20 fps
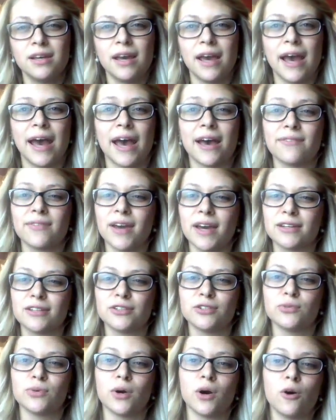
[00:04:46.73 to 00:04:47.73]
I haven't had to
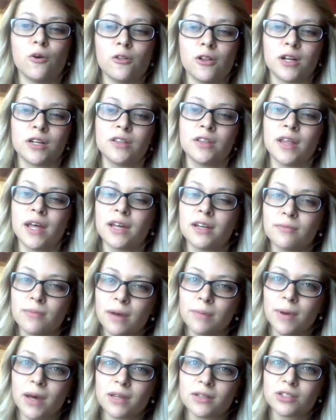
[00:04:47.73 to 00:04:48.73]
do a whole lot of that in my
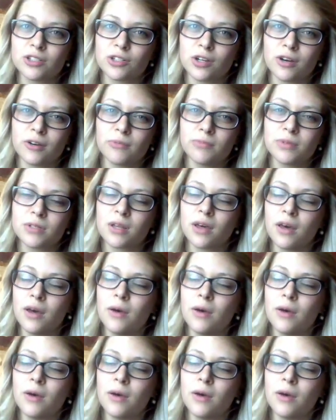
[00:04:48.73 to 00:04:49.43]
past jobs,